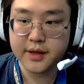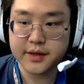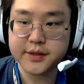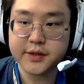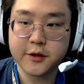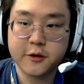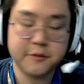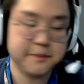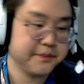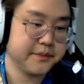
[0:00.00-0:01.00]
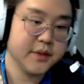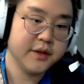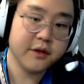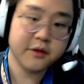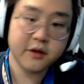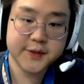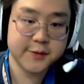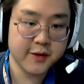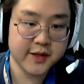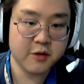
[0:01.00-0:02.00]
so the nerfs
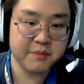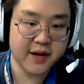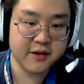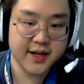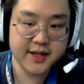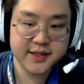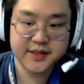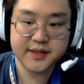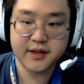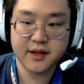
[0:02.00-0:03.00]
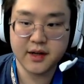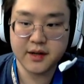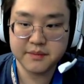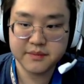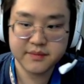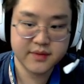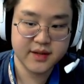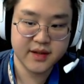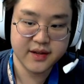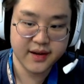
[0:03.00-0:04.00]
really don't matter, guys.
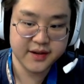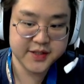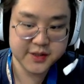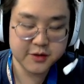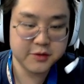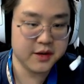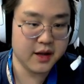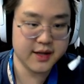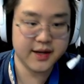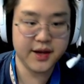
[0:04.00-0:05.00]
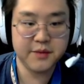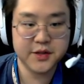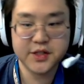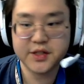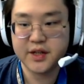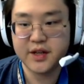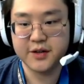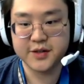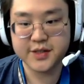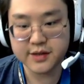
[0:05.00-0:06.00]
You still do a lot of damage.
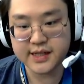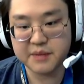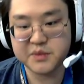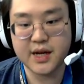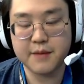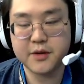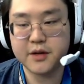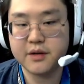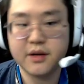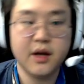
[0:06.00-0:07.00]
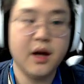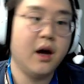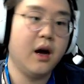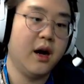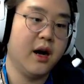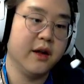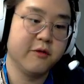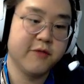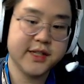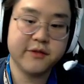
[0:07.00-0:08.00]
You're still the same champion. The
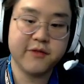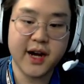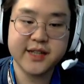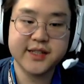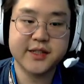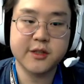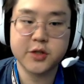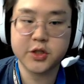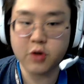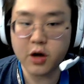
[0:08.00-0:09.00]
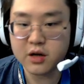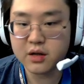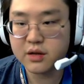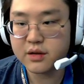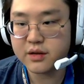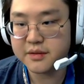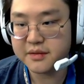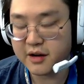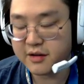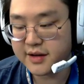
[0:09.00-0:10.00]
reason Ryze is so strong
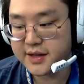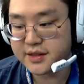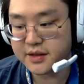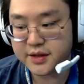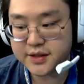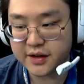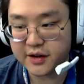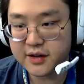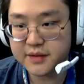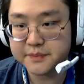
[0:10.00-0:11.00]
nowadays in this year